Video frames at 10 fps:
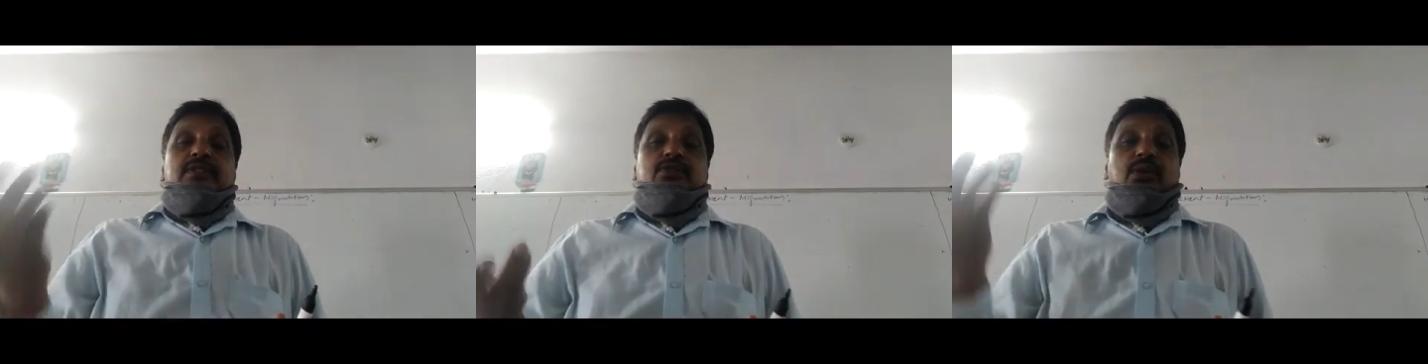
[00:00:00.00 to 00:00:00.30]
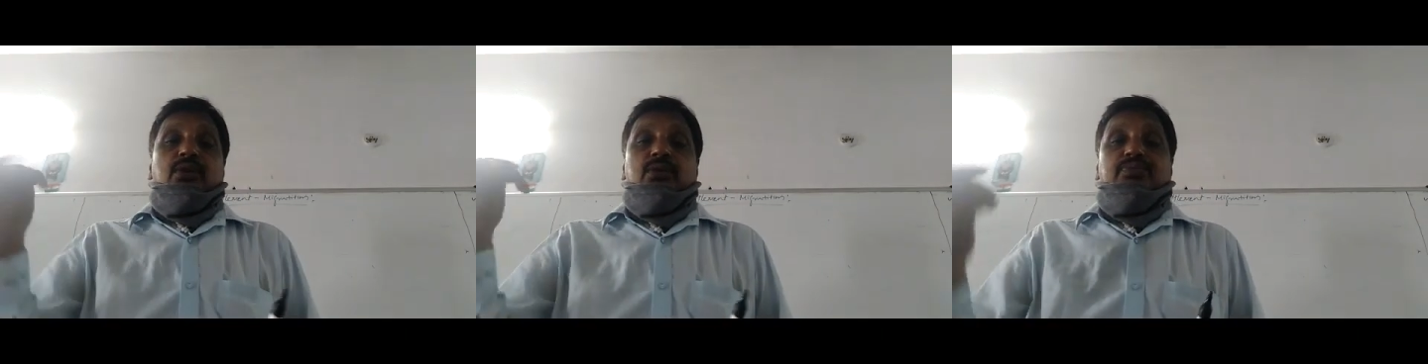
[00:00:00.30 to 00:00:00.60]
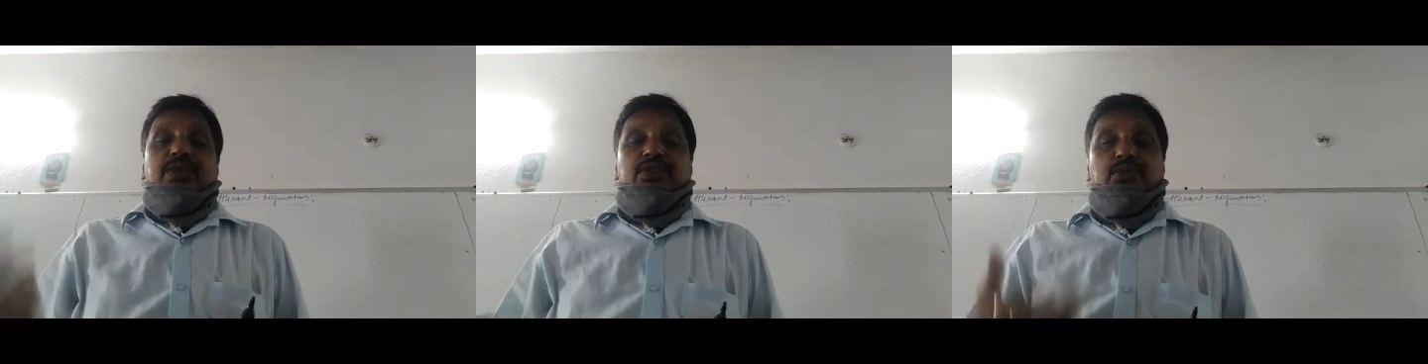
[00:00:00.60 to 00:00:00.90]

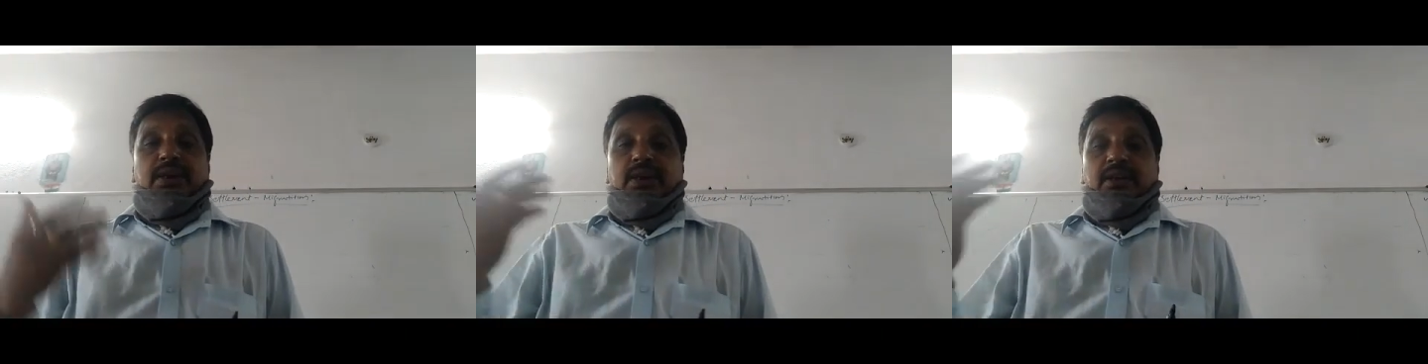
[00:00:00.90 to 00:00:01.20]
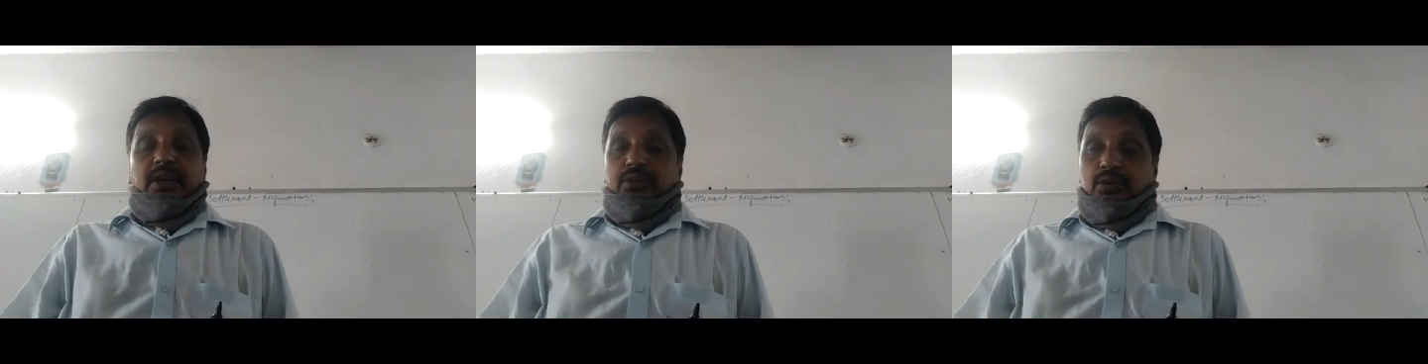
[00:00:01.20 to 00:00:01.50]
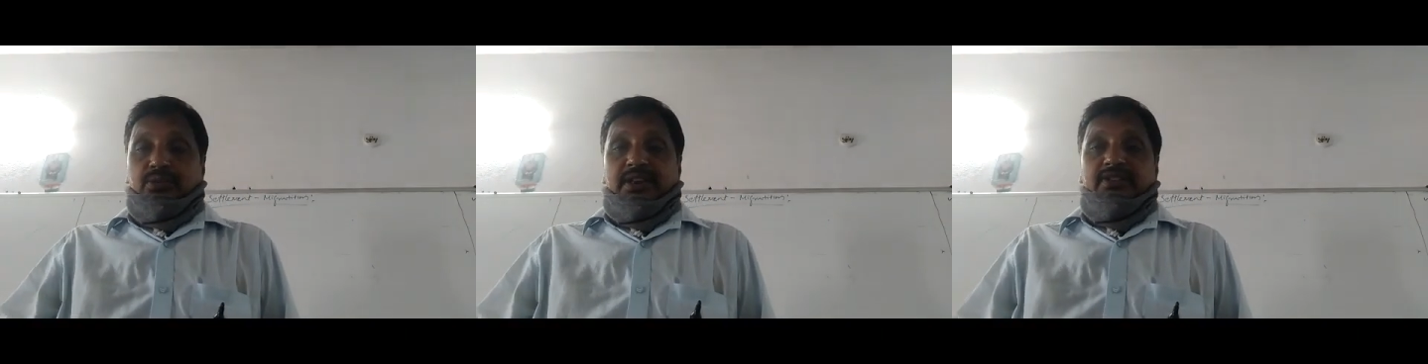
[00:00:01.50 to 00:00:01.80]
So that's why our
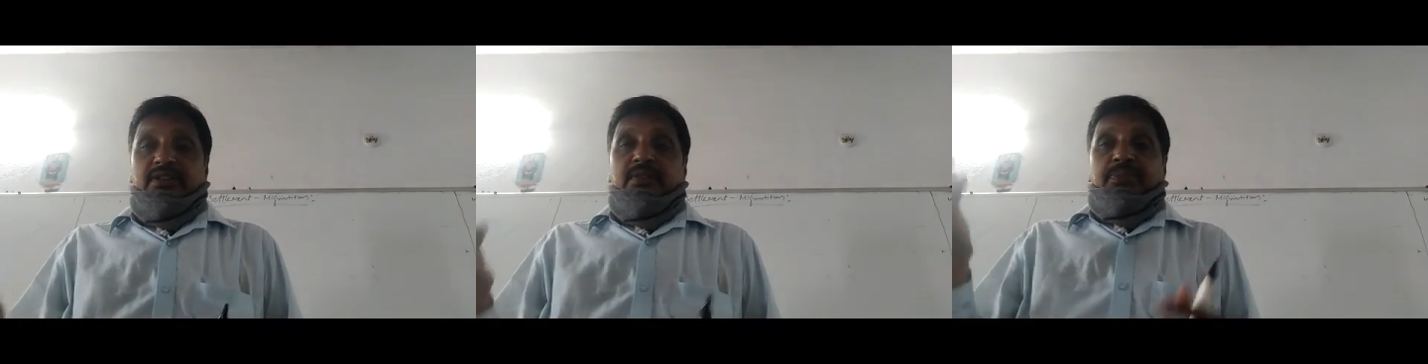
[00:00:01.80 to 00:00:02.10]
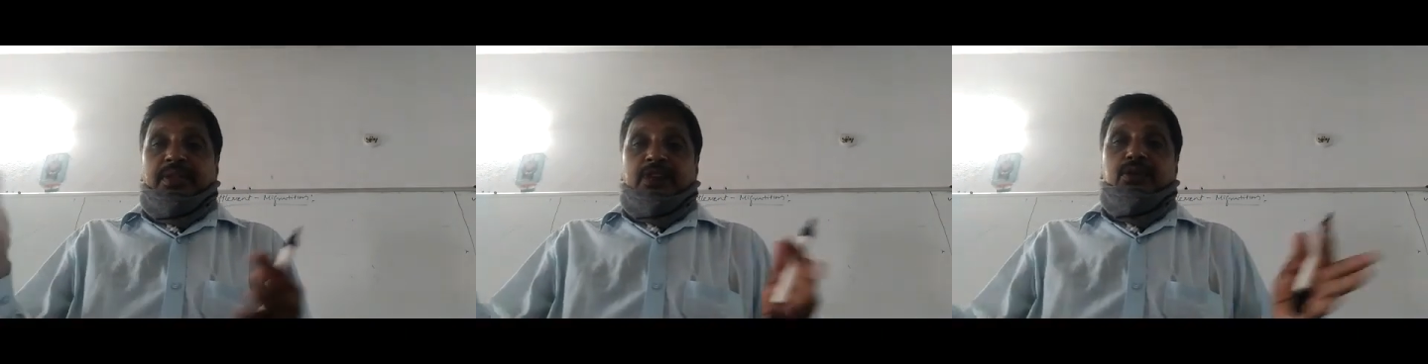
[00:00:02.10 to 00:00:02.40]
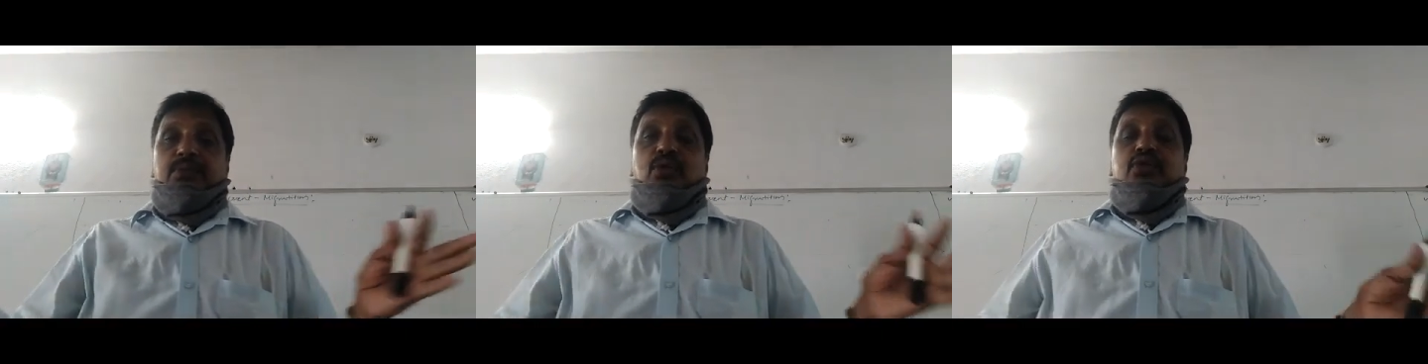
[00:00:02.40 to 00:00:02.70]
roadways, that's
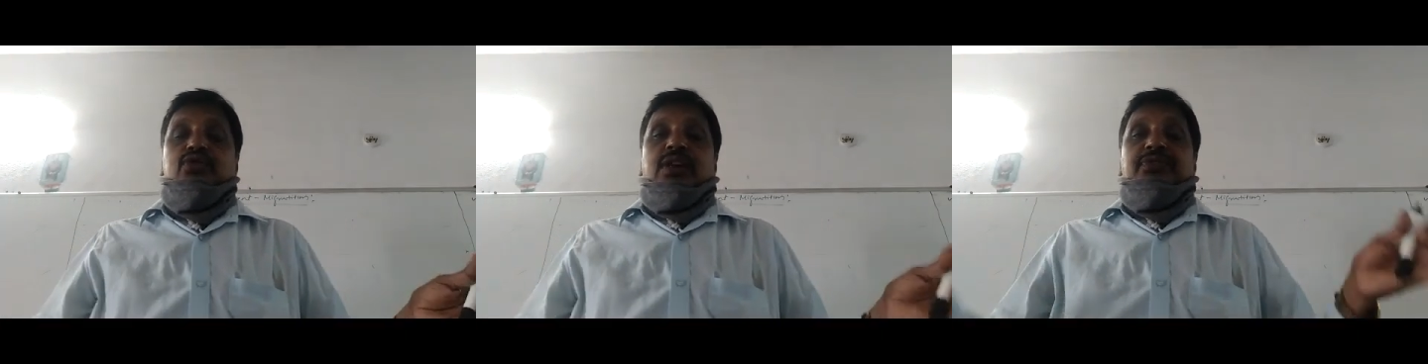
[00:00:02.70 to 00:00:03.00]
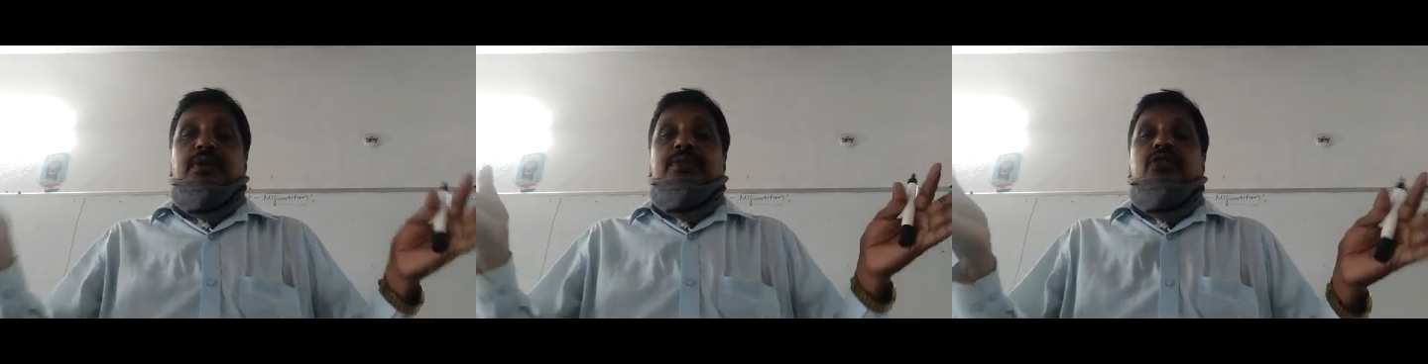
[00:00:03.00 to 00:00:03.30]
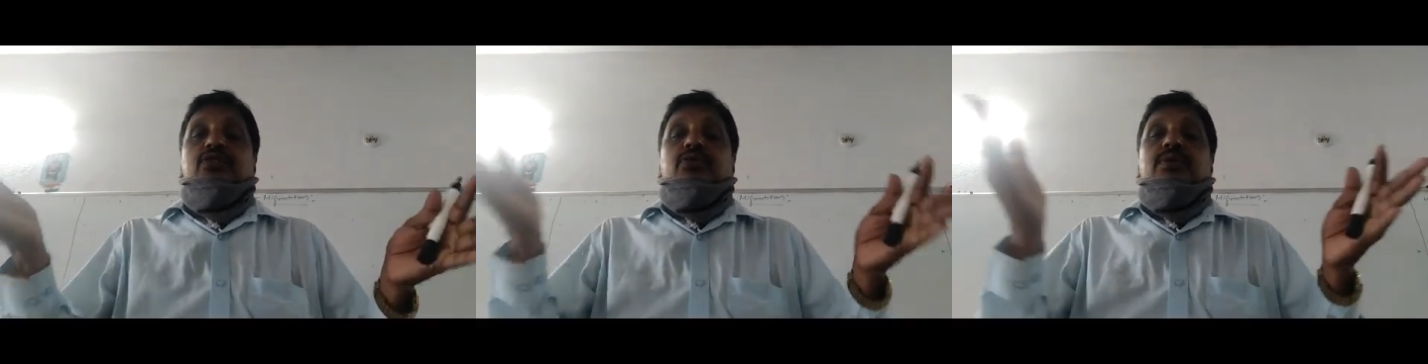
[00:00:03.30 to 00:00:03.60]
why most
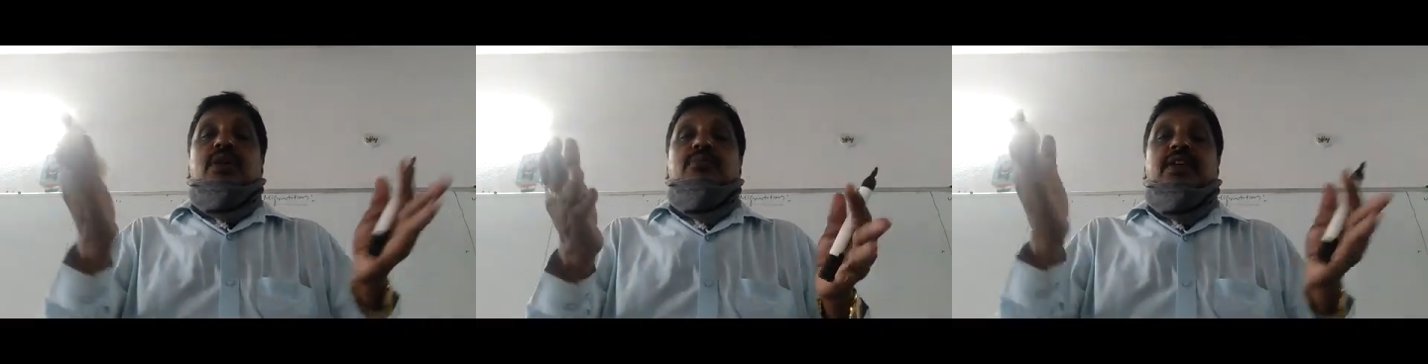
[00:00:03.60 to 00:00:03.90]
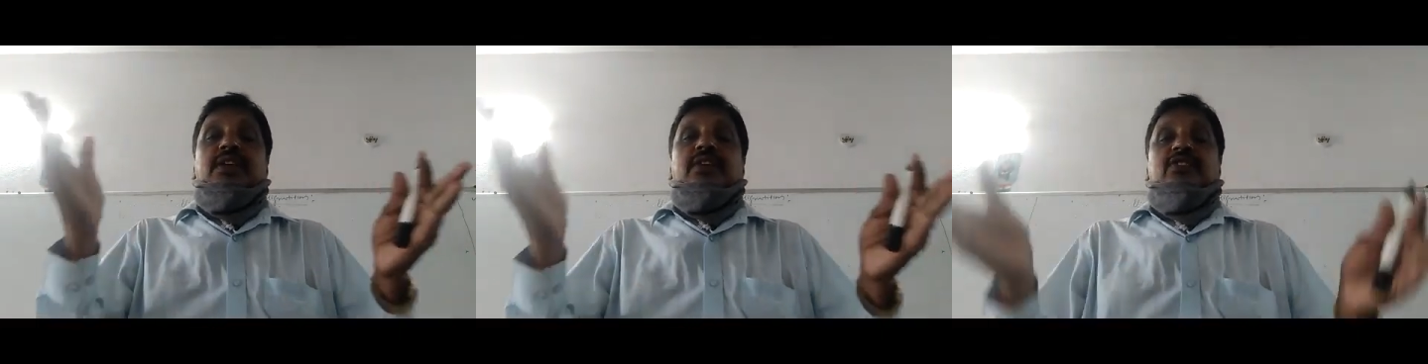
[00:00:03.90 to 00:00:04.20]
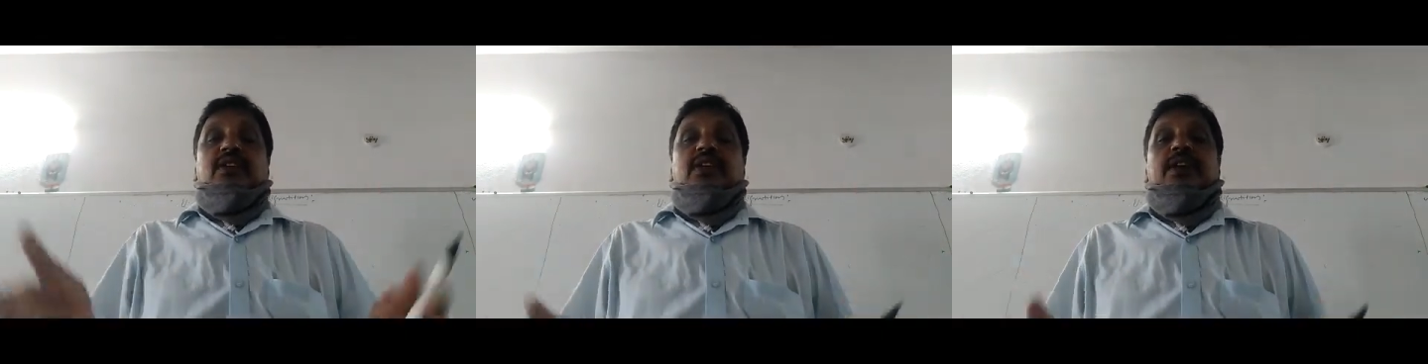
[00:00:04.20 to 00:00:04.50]
entrepreneurs will come and they
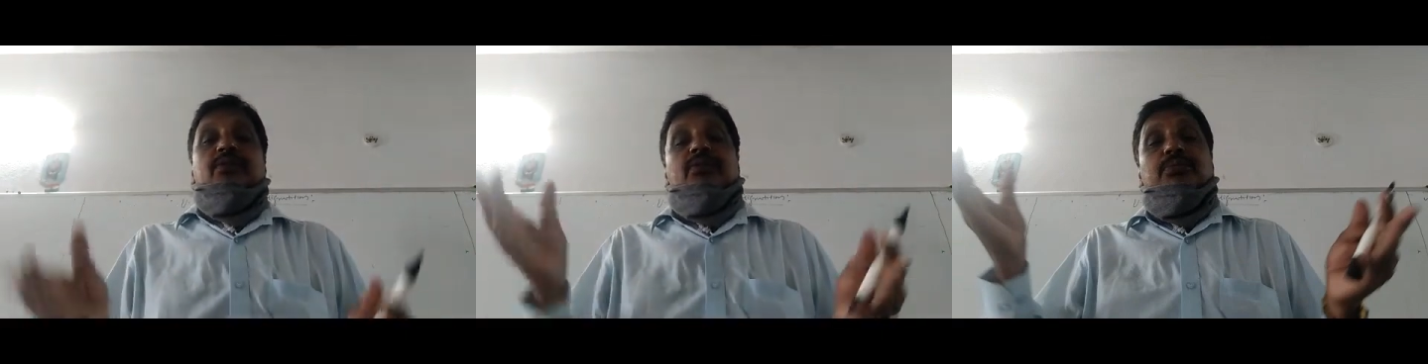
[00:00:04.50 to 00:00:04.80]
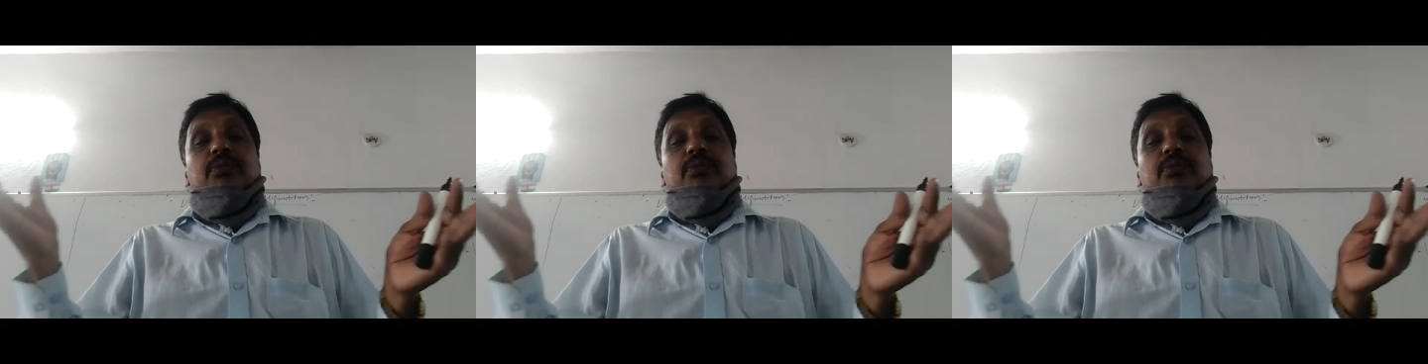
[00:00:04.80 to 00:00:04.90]
settle, and